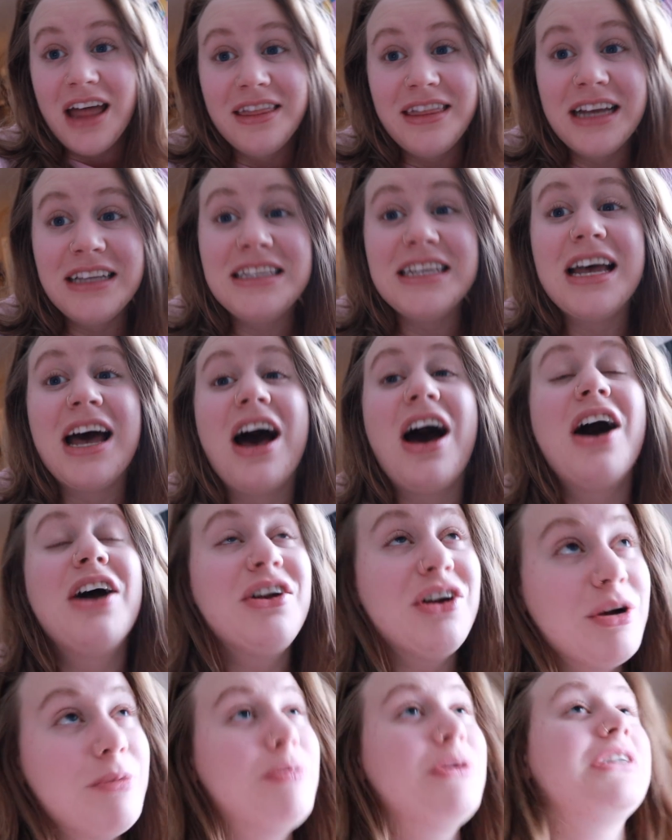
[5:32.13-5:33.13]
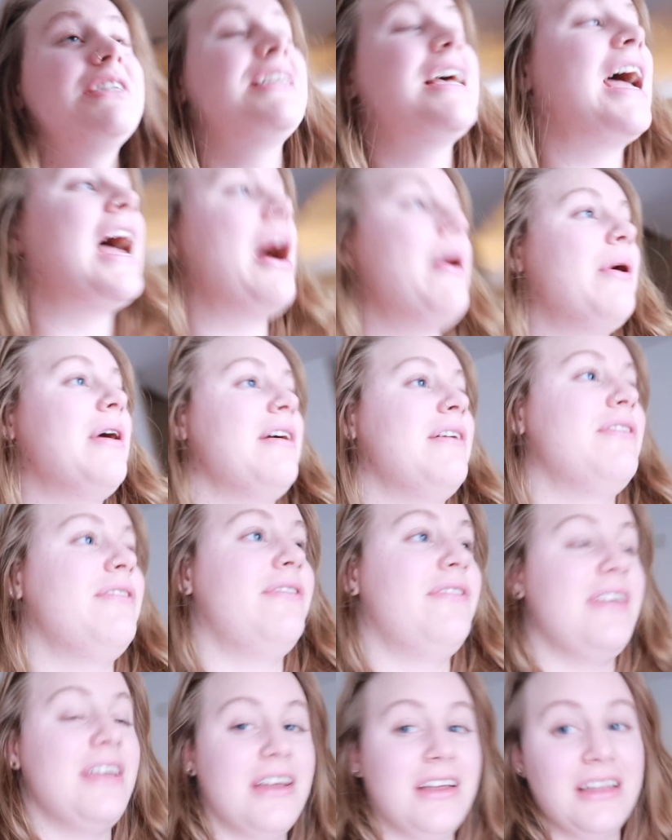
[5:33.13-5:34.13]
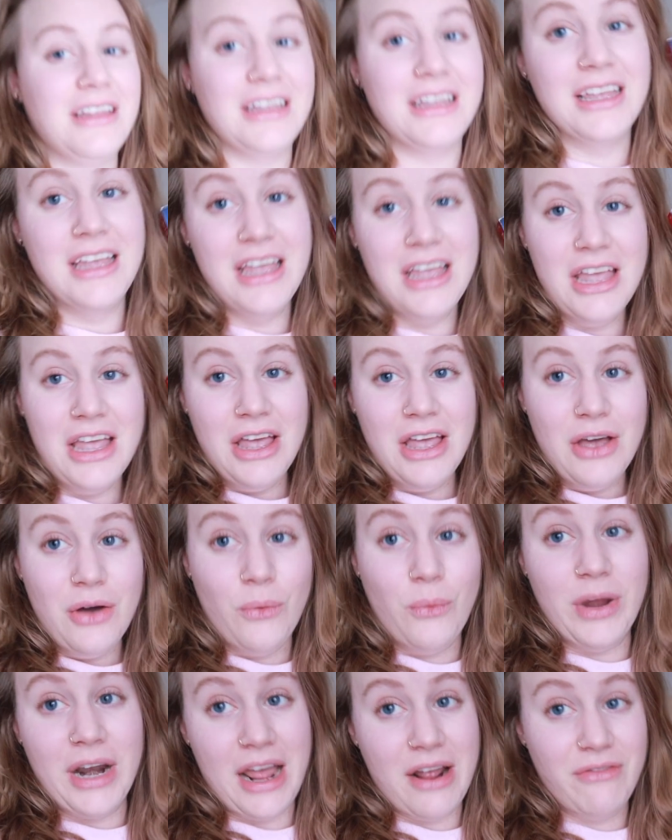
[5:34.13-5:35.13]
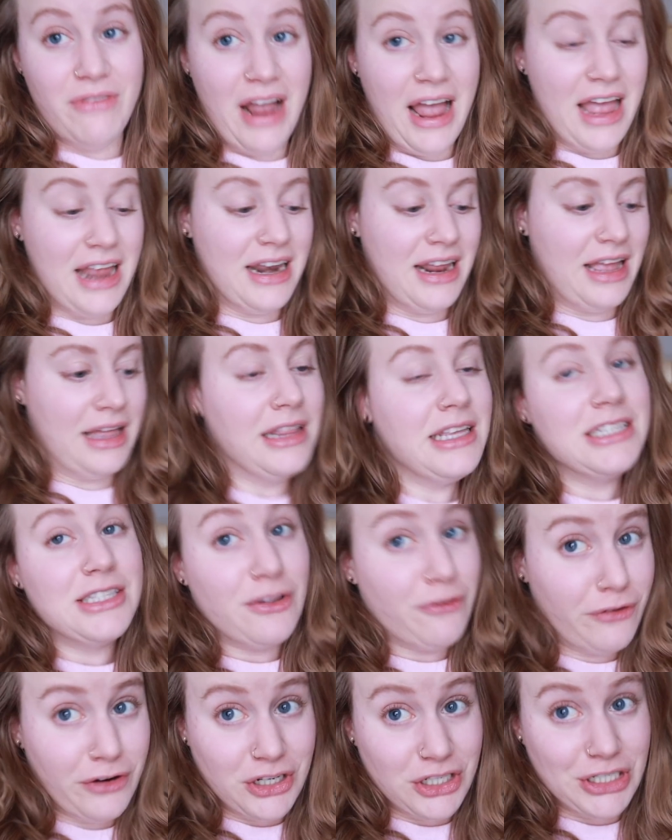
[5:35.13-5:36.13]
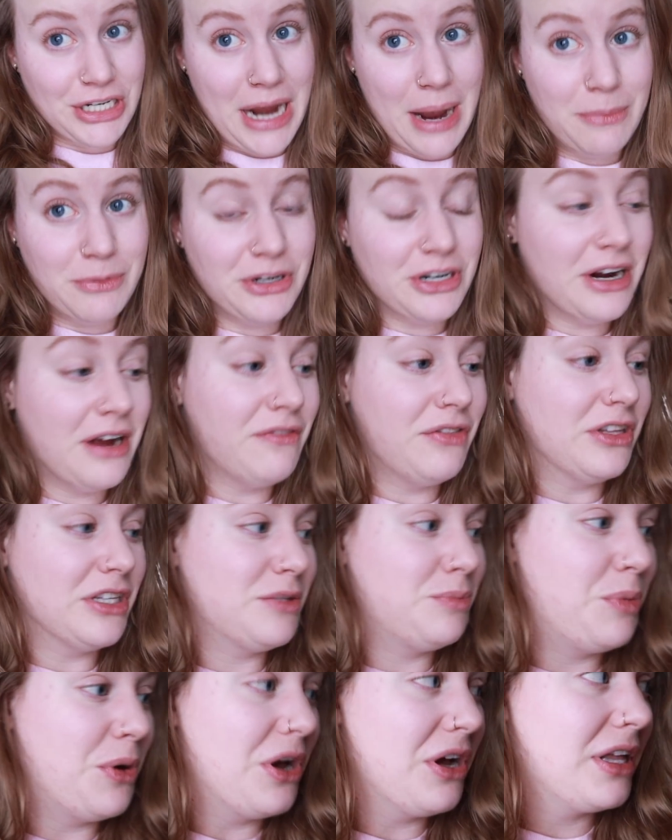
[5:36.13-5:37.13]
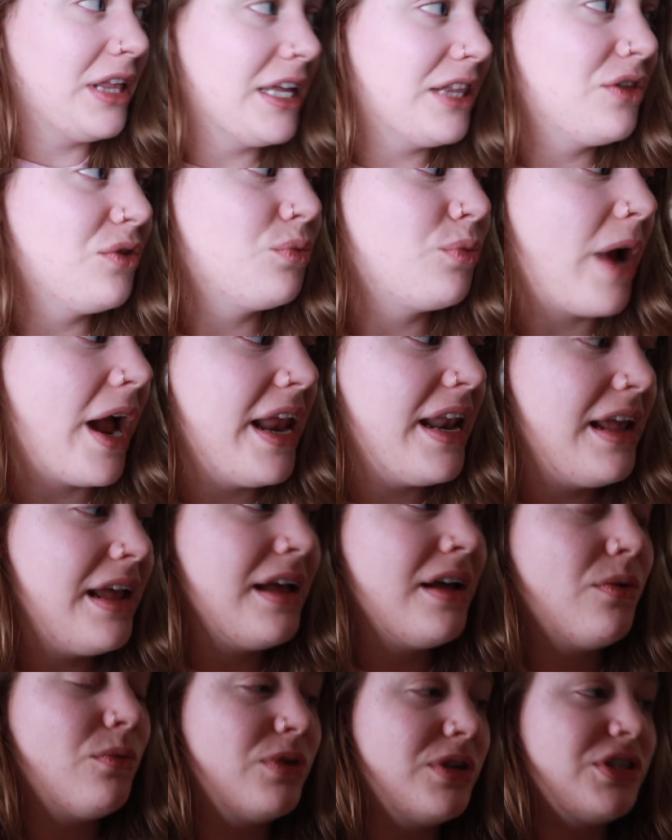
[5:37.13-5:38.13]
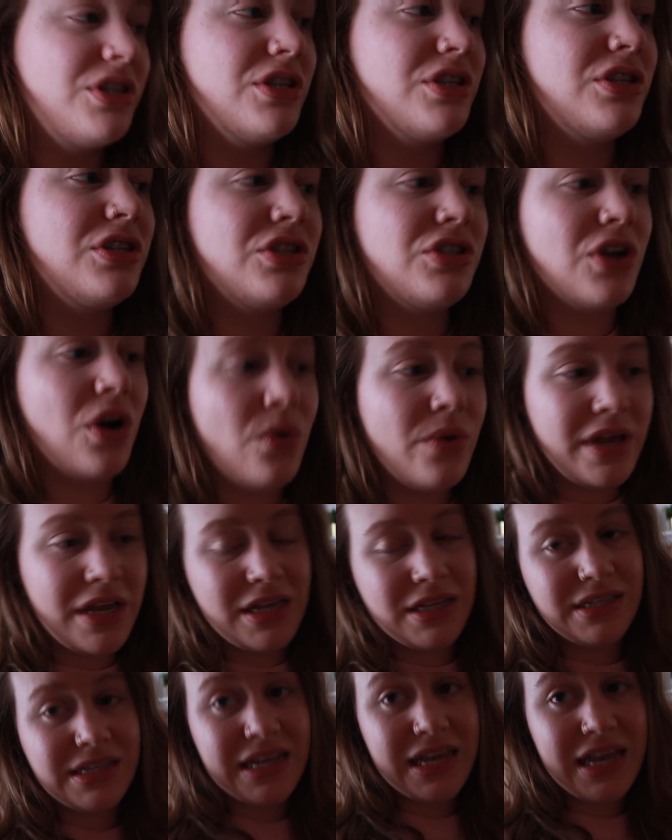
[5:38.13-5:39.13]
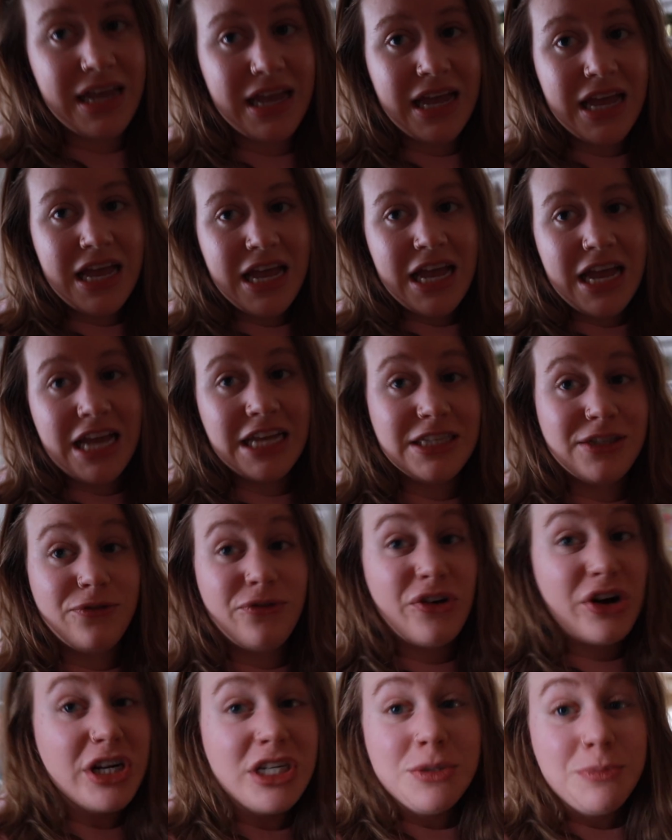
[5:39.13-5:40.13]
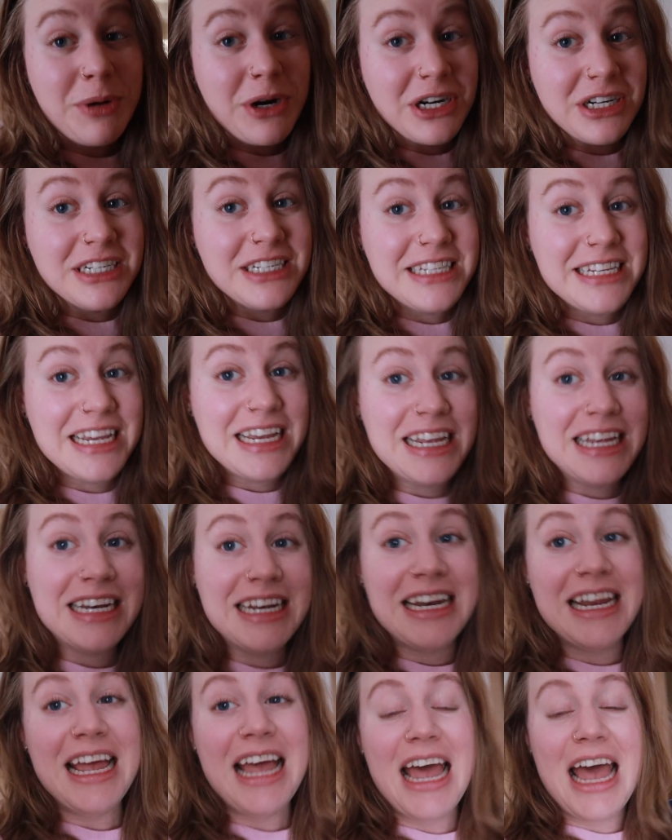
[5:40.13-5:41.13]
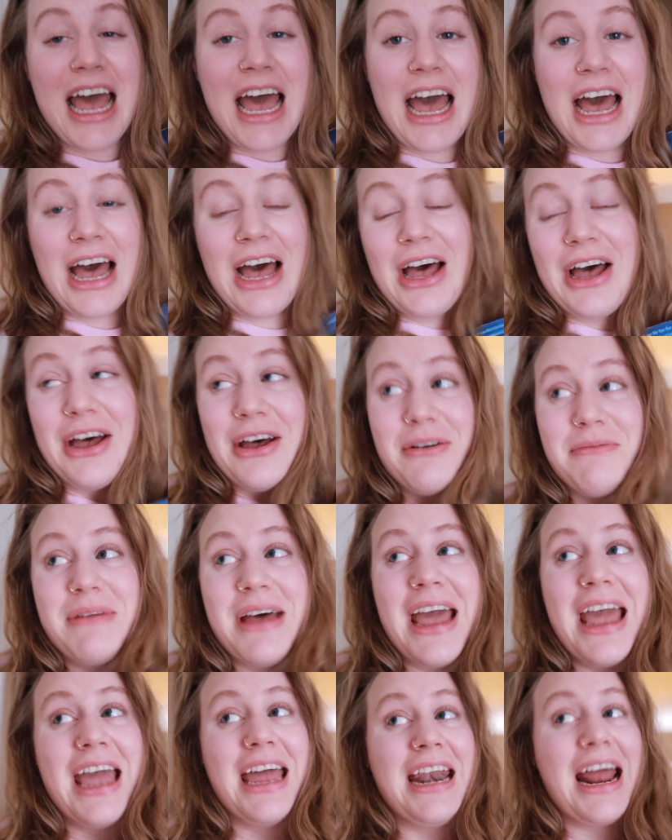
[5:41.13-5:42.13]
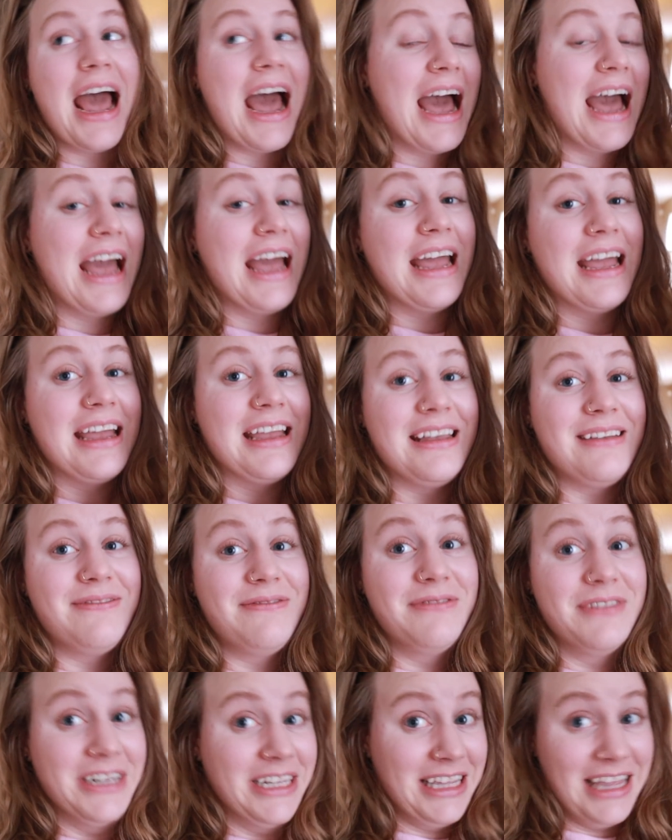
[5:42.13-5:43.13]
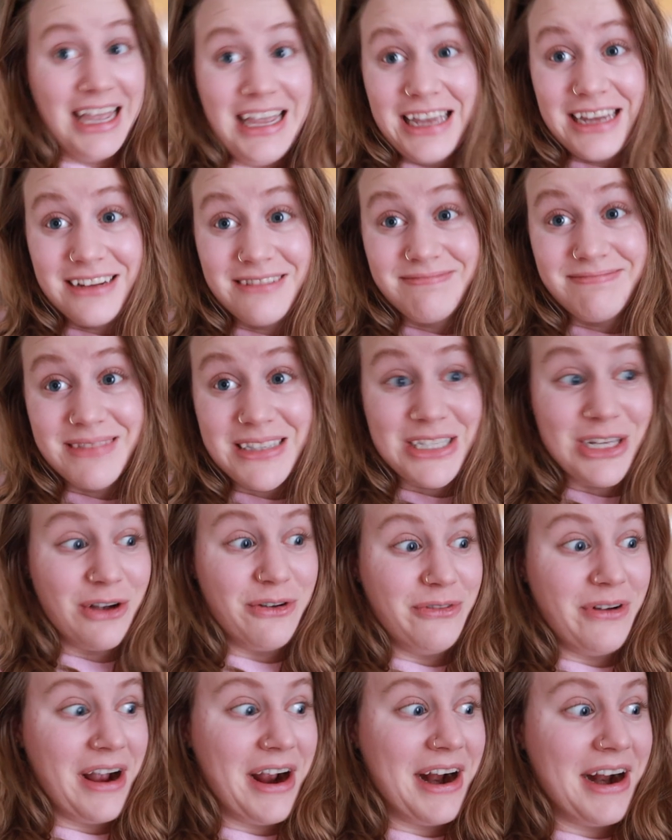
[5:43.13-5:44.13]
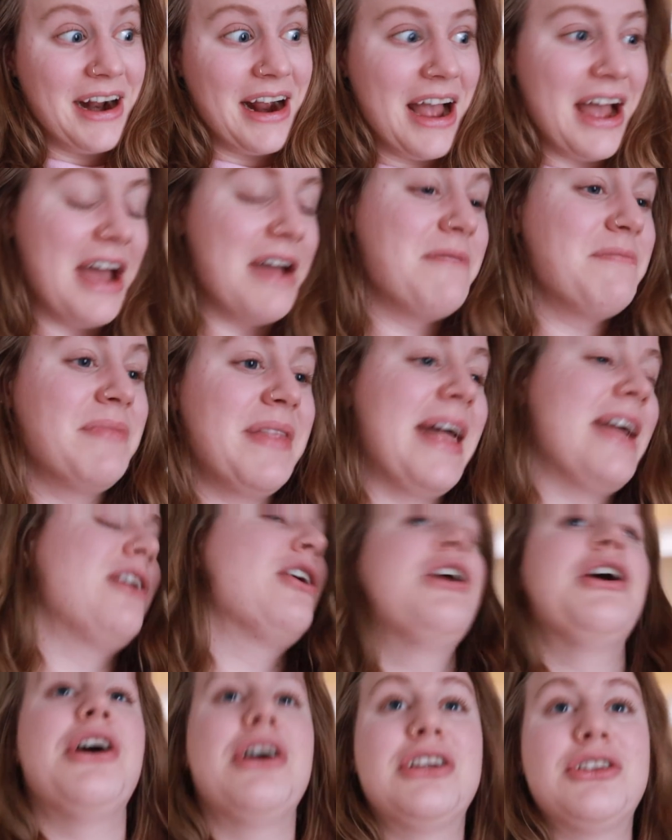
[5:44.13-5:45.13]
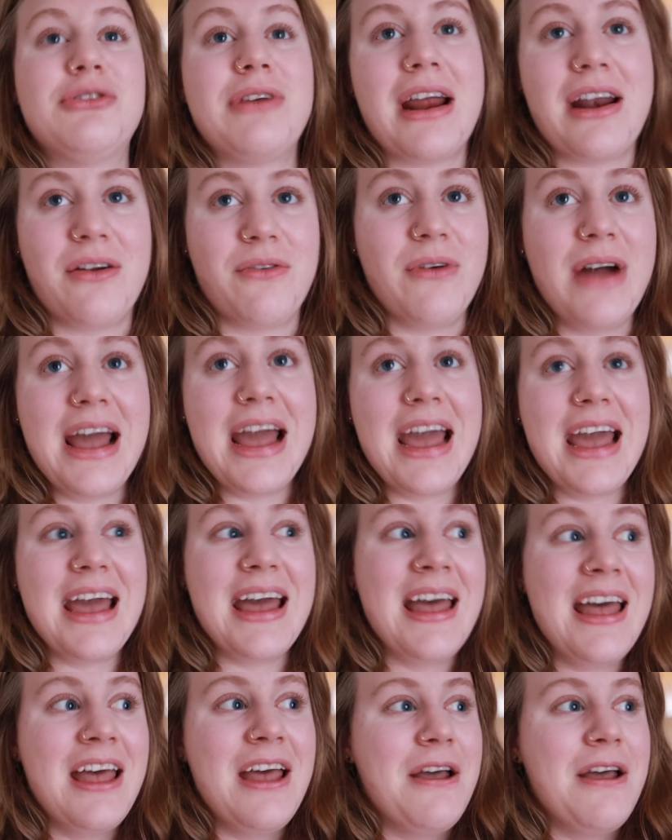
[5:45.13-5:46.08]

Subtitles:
That's 100% how I feel when I read at least the first chapter of this book. Like, the writing was just so easy. It's first person, and I really like it so far. I'm like hooked right away.